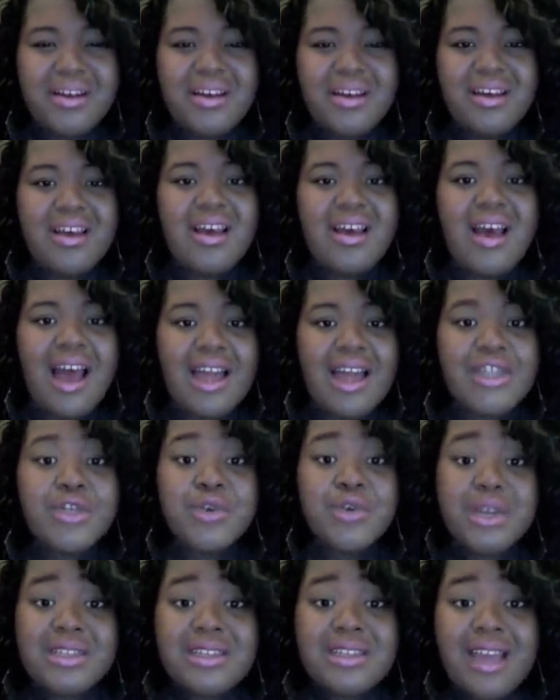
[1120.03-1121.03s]
I trust
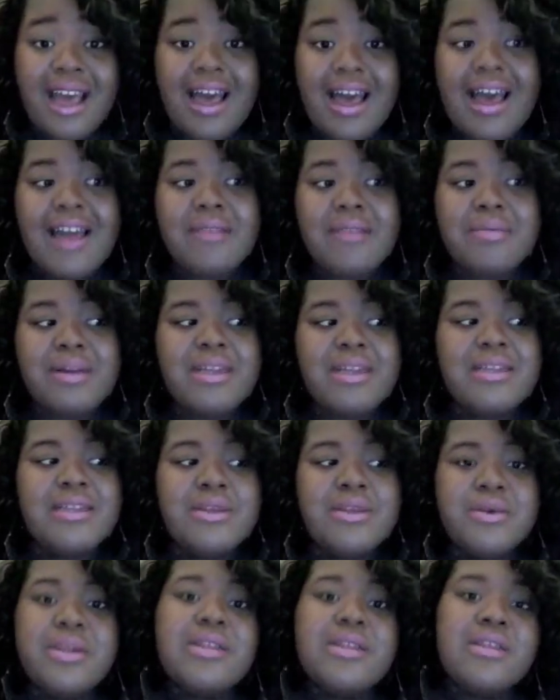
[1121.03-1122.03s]
God, but as soon as
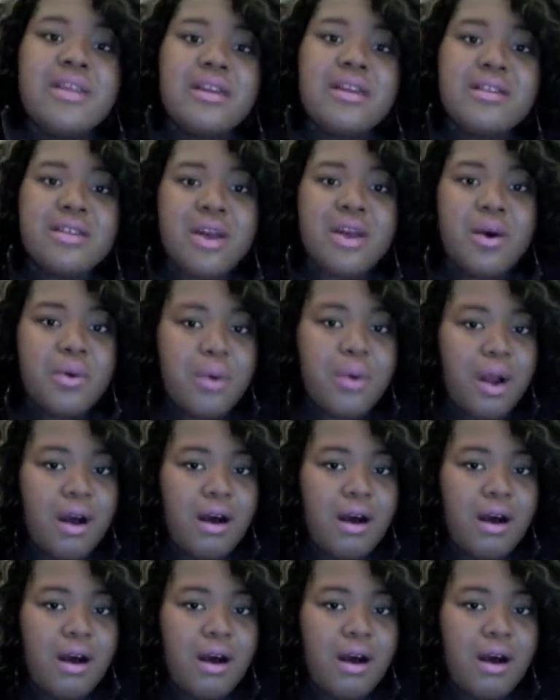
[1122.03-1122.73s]
things go wrong,